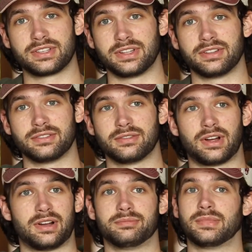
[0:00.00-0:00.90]
And
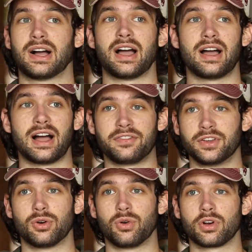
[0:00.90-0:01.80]
I
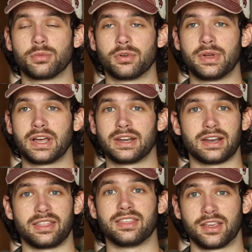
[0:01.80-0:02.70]
feel horrible about it,
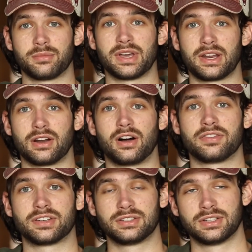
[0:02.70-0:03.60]
and I think about it
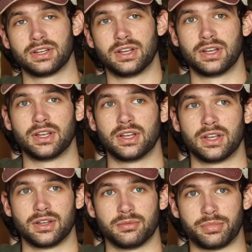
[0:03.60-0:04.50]
often.
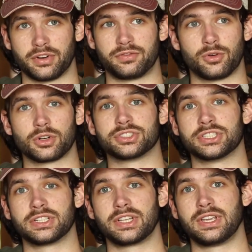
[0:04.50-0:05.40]
But
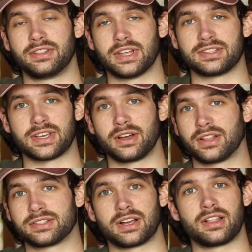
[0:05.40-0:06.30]
unfortunately, that's how
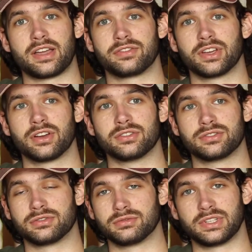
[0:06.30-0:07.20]
life
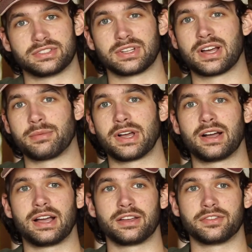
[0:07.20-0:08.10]
goes. It's not
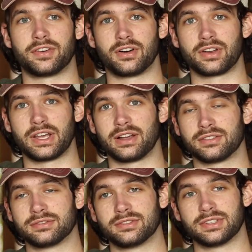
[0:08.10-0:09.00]
about how you fall
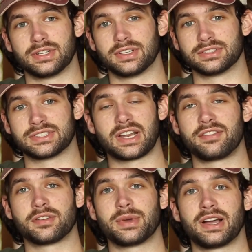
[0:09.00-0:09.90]
down. It's not
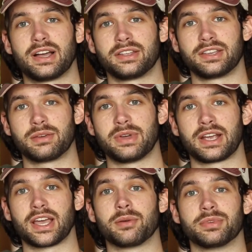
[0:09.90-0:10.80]
even about how you get
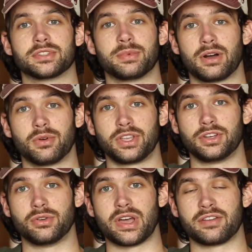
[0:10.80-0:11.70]
back up. It's about what you
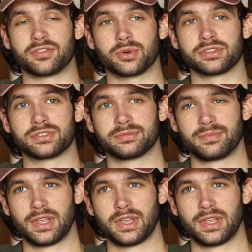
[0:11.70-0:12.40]
do afterwards.